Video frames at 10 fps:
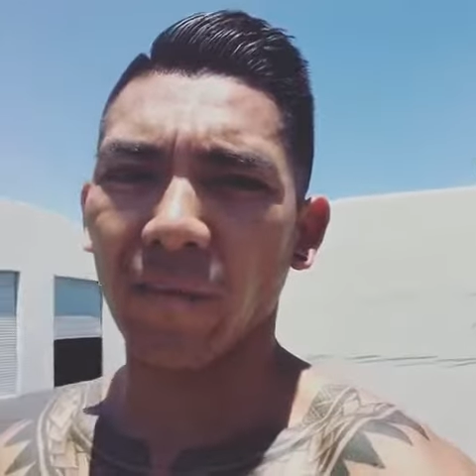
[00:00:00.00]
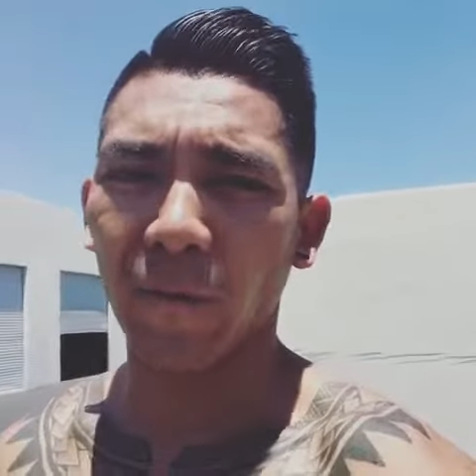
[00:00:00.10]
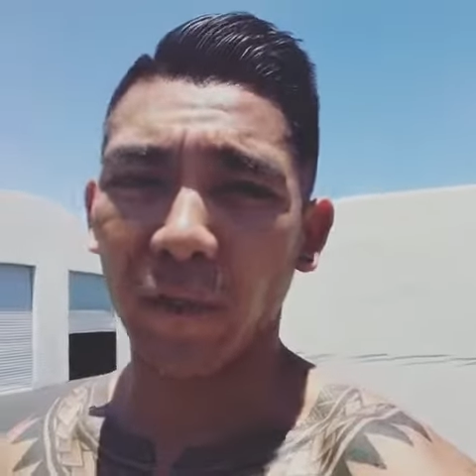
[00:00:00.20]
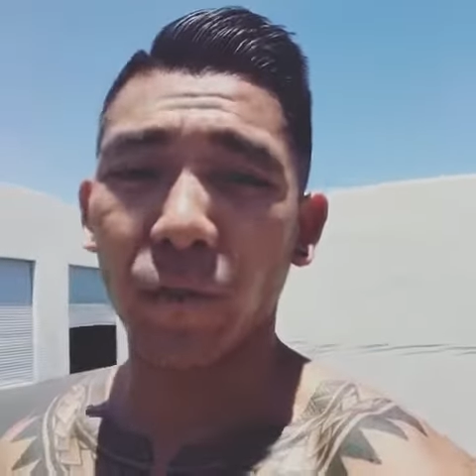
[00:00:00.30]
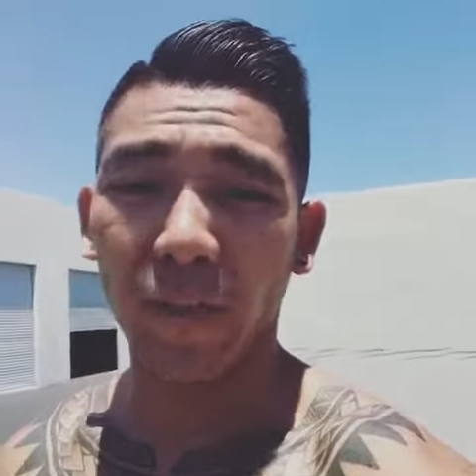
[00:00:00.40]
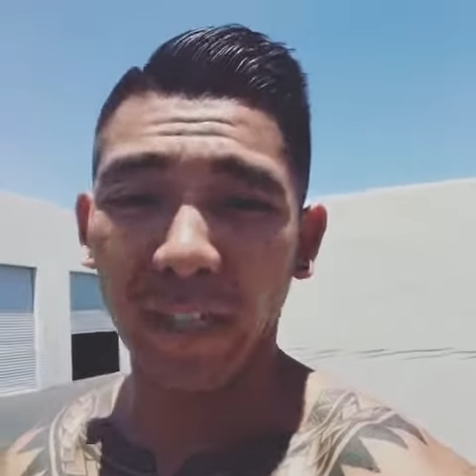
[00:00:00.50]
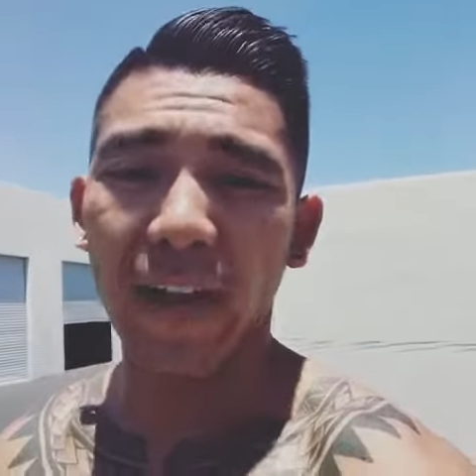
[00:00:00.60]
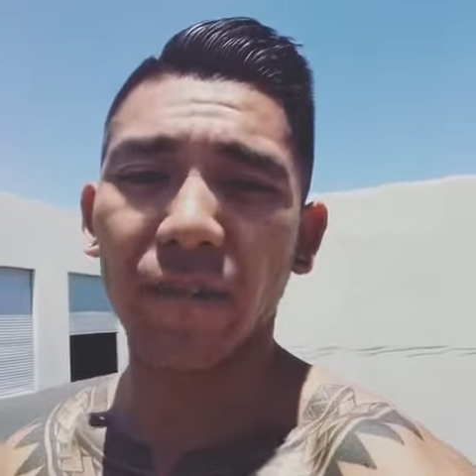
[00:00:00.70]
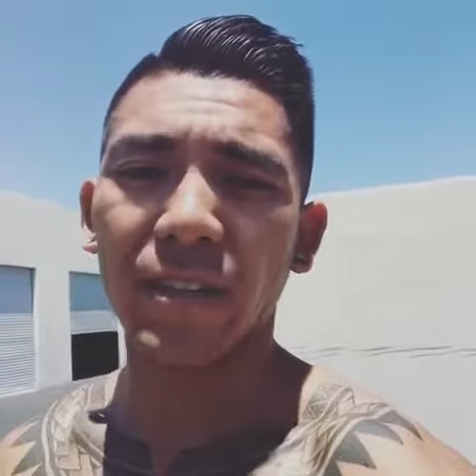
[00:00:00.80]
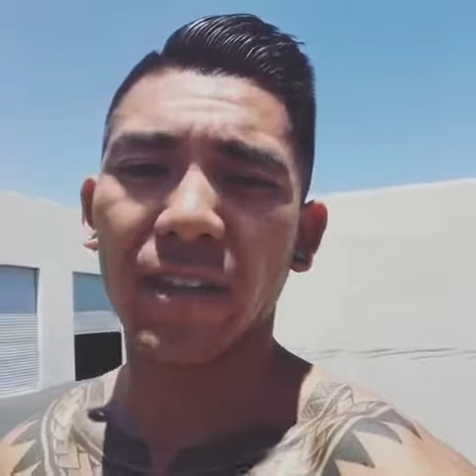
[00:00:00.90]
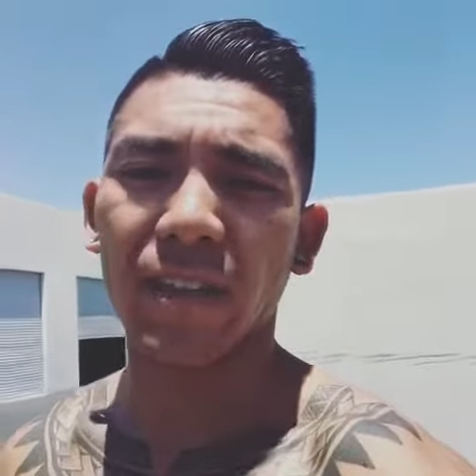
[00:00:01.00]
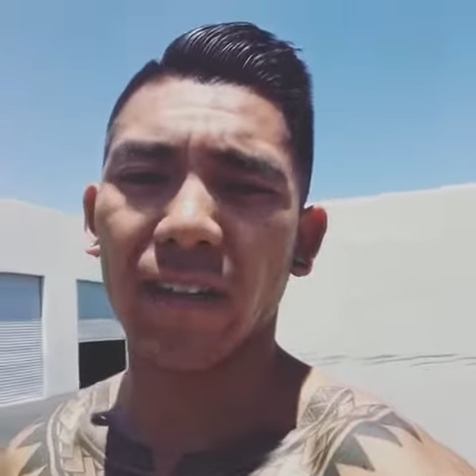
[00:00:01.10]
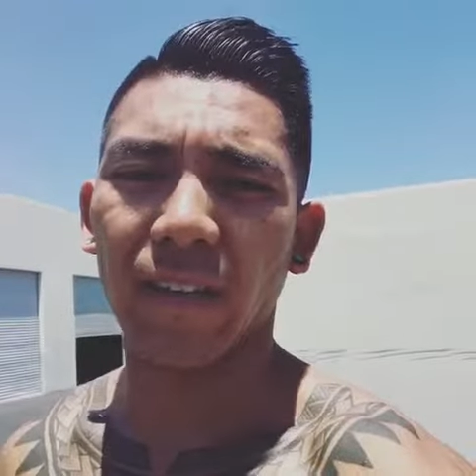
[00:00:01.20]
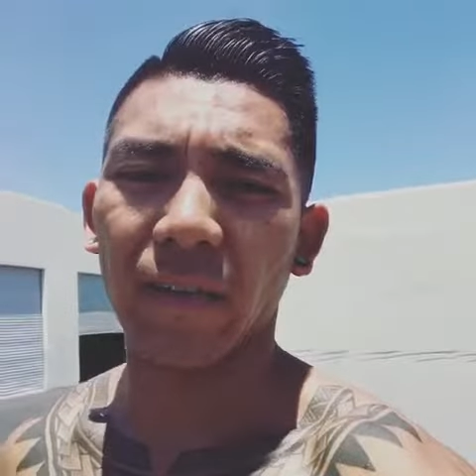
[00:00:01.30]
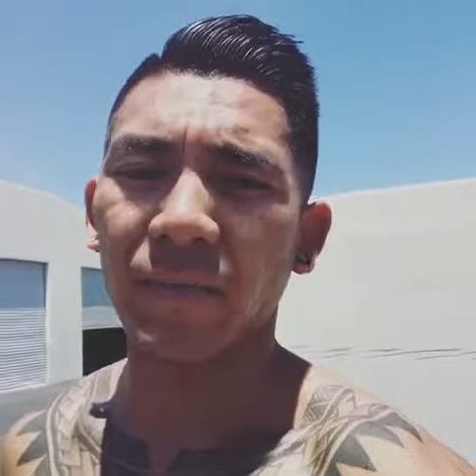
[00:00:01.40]
when you work out,
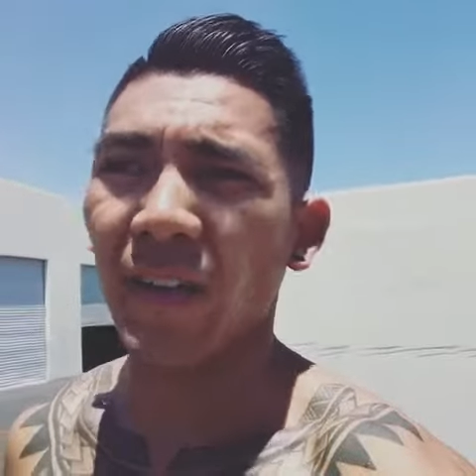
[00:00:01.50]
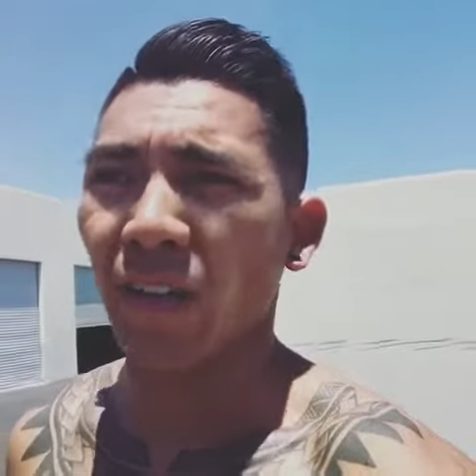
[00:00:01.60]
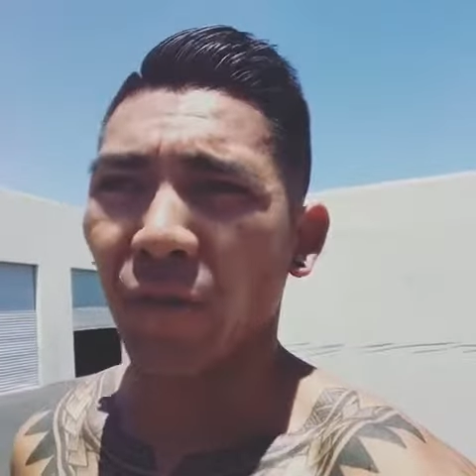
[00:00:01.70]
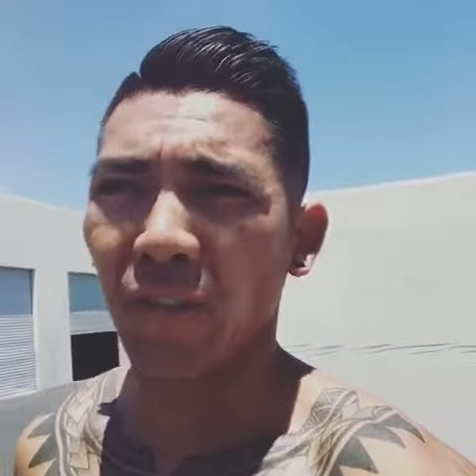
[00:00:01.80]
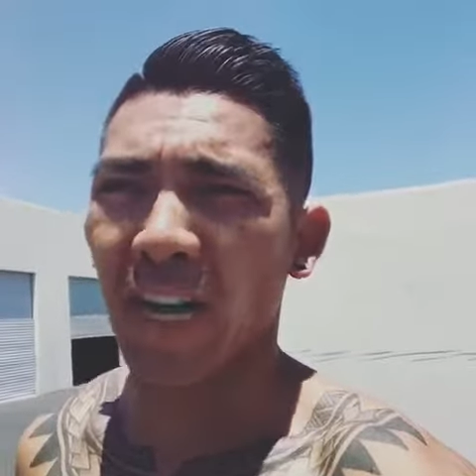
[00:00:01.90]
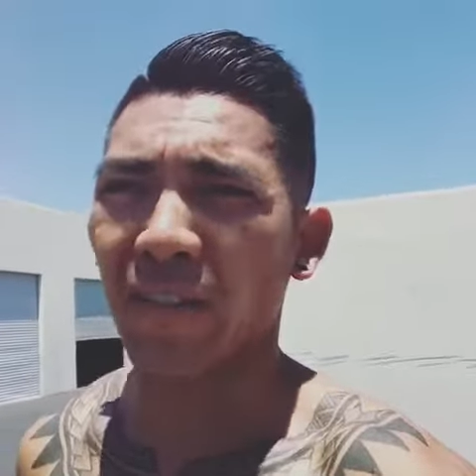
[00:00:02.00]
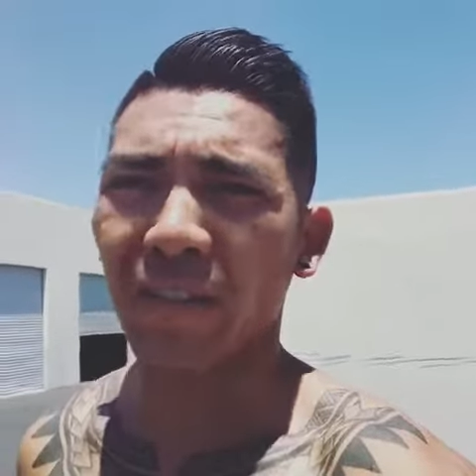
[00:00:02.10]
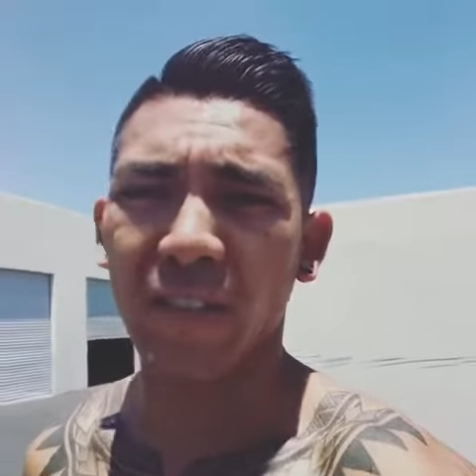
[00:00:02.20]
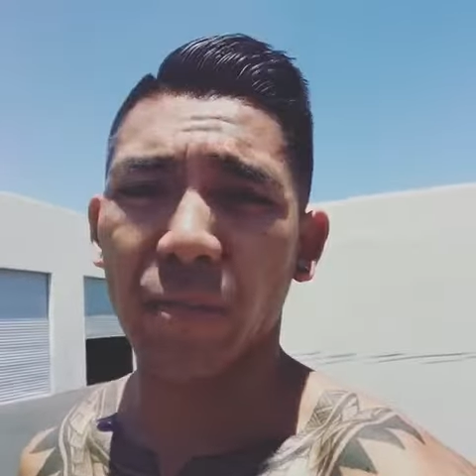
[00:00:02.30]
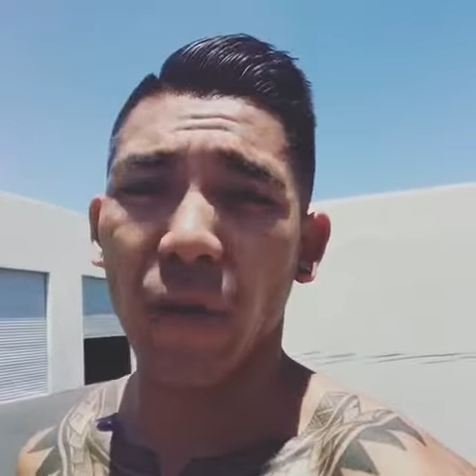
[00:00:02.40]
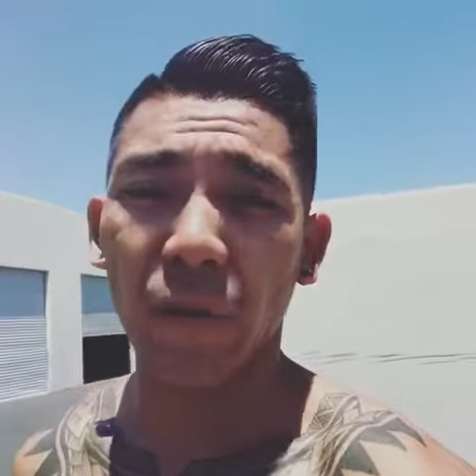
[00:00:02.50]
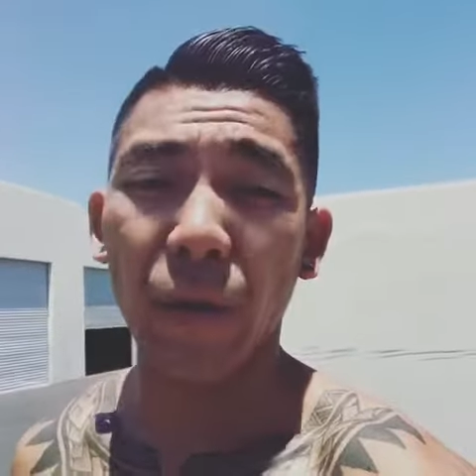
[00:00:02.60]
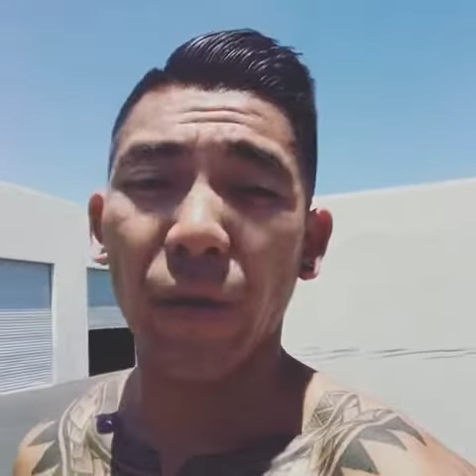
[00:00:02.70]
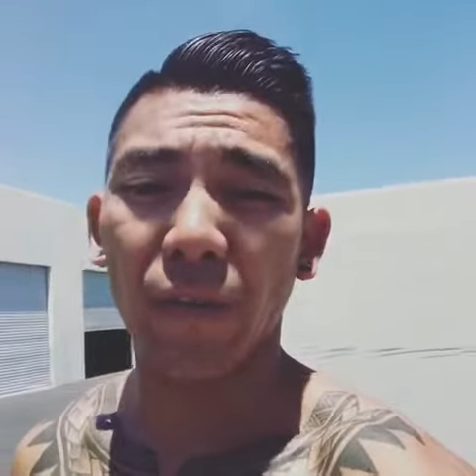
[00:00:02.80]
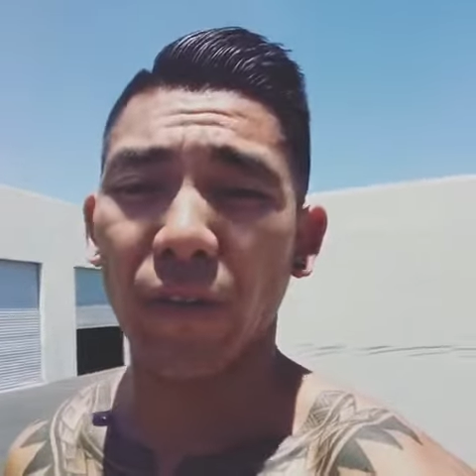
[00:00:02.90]
when you have a sip of
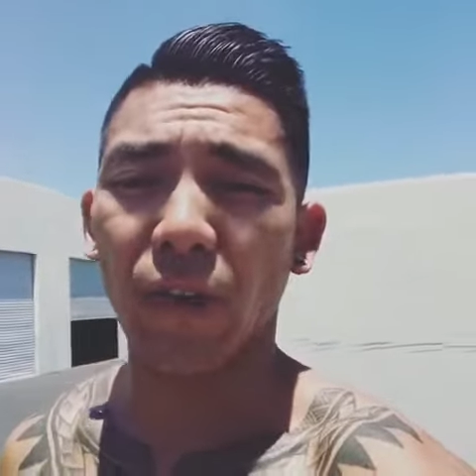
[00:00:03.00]
alcohol.